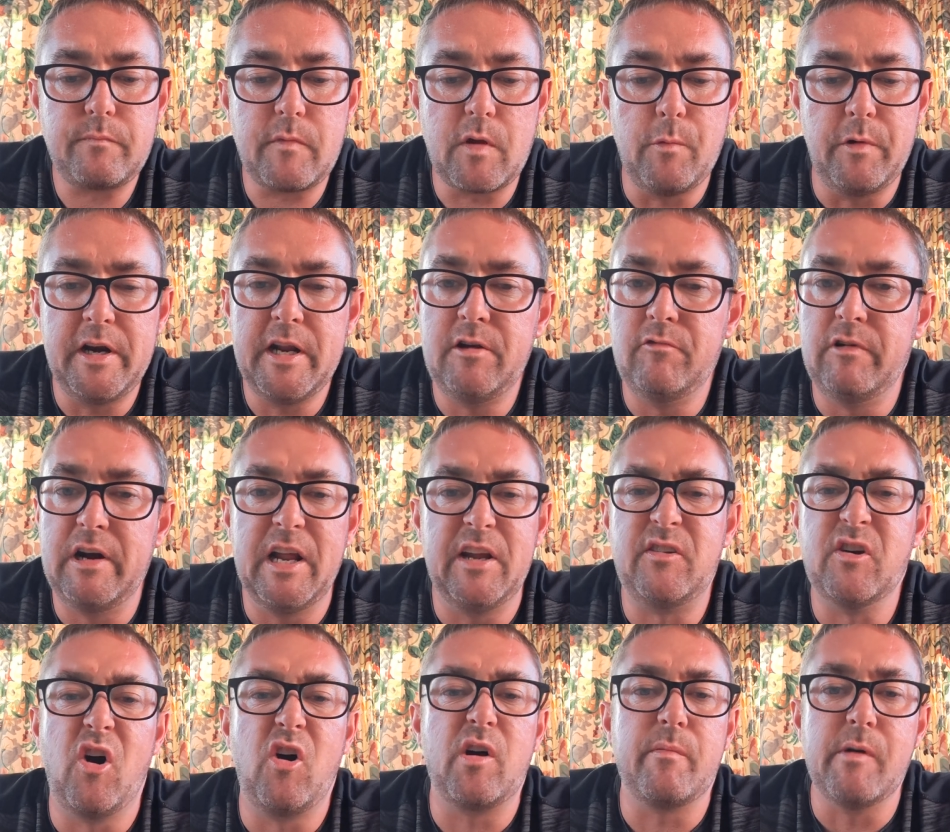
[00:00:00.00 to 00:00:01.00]
we didn't really
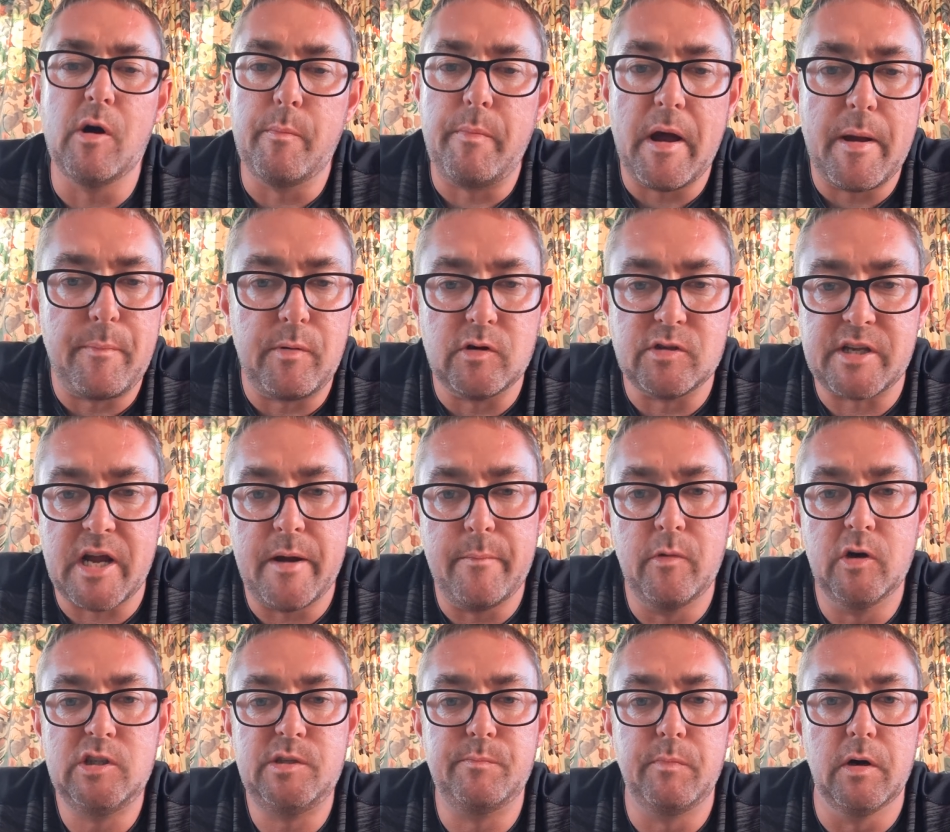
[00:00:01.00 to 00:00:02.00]
talk about peppers that
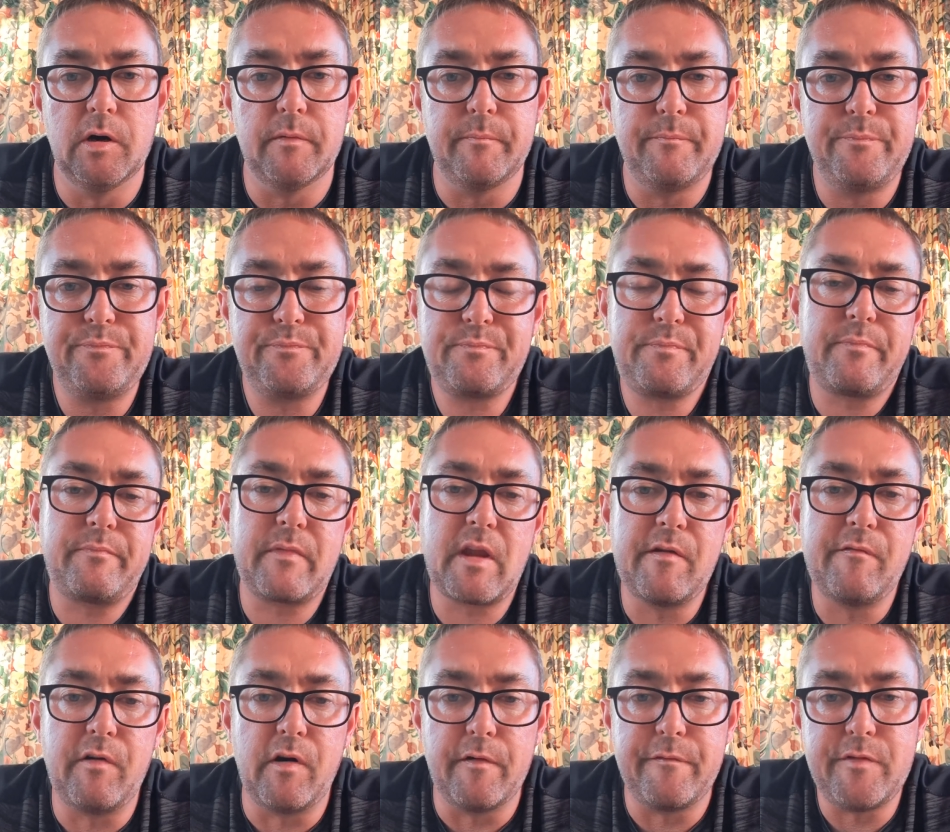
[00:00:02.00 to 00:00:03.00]
much, but
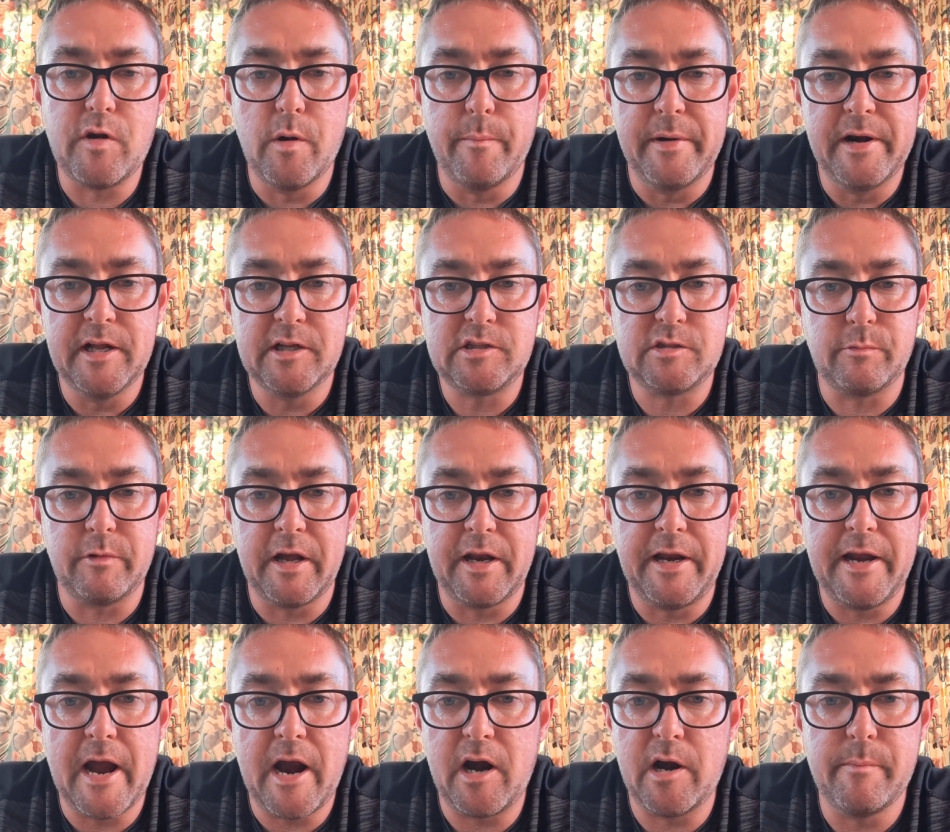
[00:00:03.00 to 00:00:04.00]
for a few minutes we had a
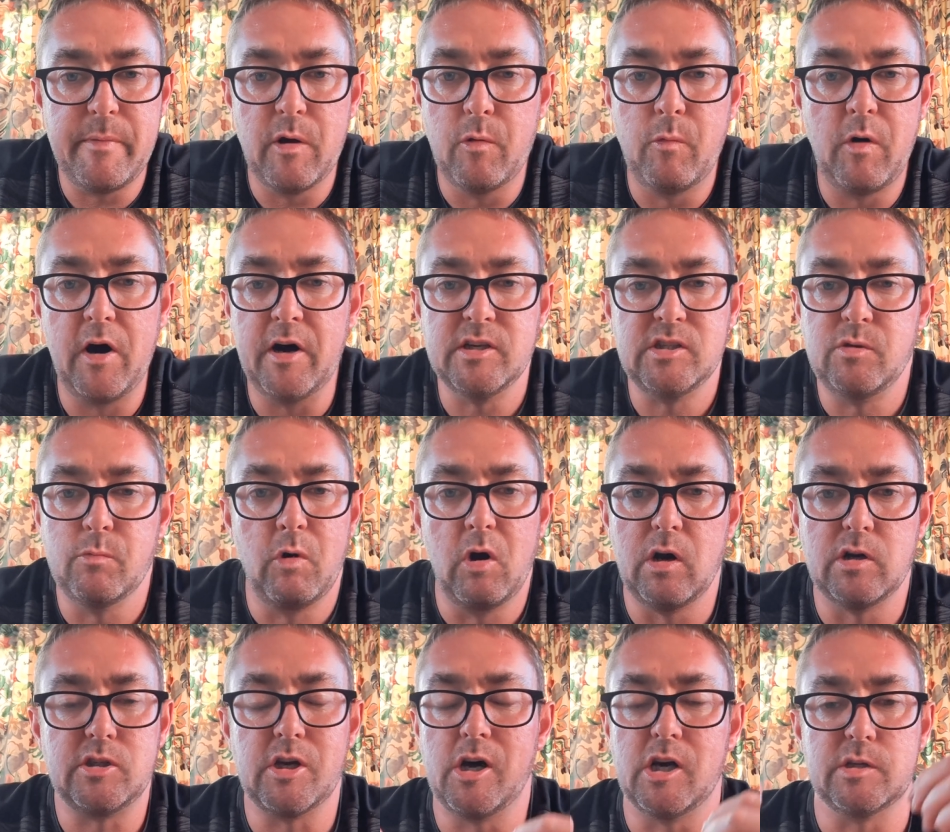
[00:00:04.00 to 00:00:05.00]
yarn about what is the
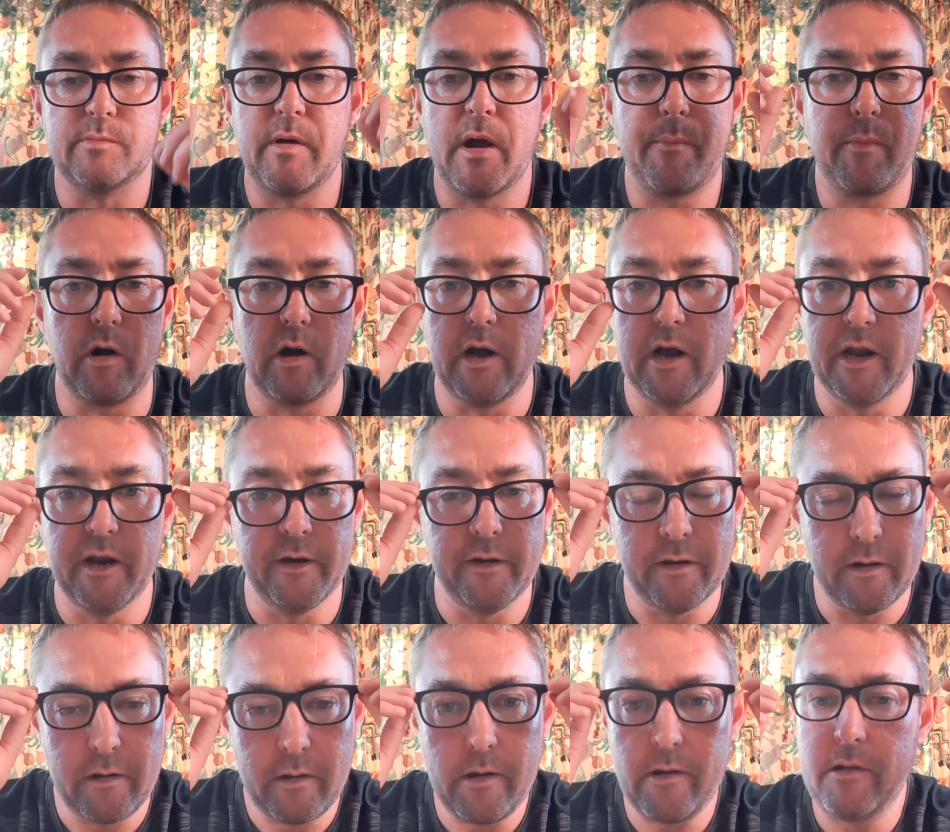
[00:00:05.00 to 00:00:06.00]
world's hottest pepper. And